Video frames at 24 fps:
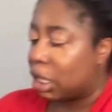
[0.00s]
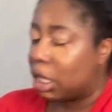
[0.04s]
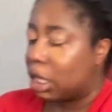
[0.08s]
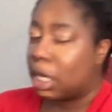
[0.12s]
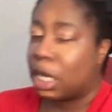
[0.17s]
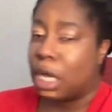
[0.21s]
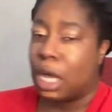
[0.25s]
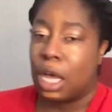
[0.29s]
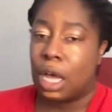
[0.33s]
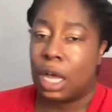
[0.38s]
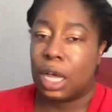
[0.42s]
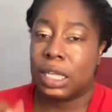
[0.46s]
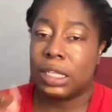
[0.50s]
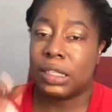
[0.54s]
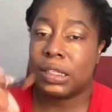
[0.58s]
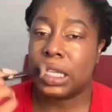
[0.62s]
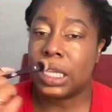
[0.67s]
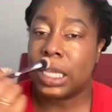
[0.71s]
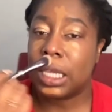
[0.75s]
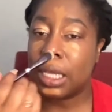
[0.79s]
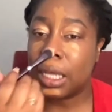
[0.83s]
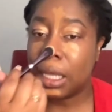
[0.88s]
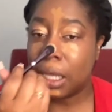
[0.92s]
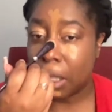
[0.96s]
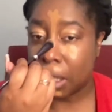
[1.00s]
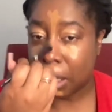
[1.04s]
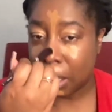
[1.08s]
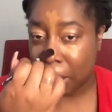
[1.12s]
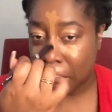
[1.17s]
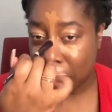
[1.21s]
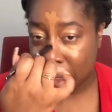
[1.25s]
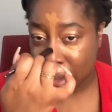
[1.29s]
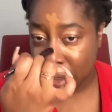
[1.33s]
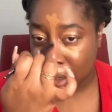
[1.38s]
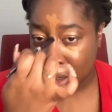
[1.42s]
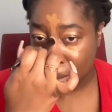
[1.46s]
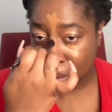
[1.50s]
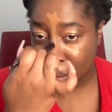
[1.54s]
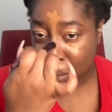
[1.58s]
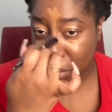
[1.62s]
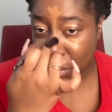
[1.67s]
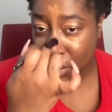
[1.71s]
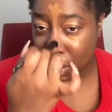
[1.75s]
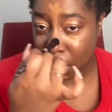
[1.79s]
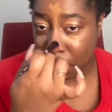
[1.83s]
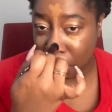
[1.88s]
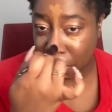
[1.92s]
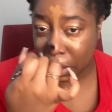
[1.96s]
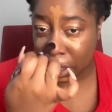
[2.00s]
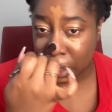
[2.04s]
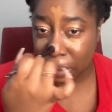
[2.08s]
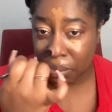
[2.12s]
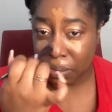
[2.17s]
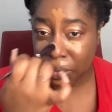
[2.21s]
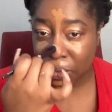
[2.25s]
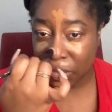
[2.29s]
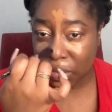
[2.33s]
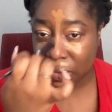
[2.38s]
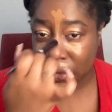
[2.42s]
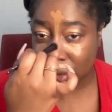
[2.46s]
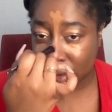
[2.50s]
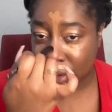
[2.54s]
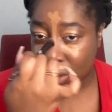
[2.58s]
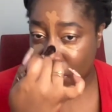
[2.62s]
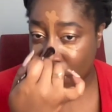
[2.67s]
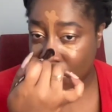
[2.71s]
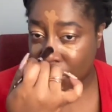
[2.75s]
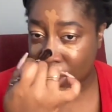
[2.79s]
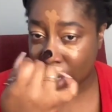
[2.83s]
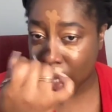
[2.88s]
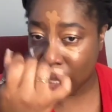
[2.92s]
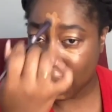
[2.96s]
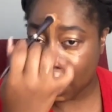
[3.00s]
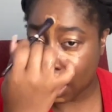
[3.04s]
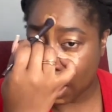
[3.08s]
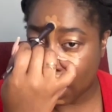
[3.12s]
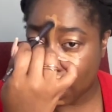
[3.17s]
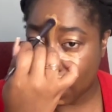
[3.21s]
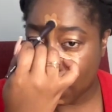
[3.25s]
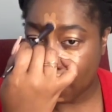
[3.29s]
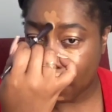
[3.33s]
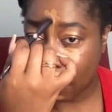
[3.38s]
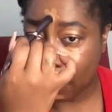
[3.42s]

causing problems, okay?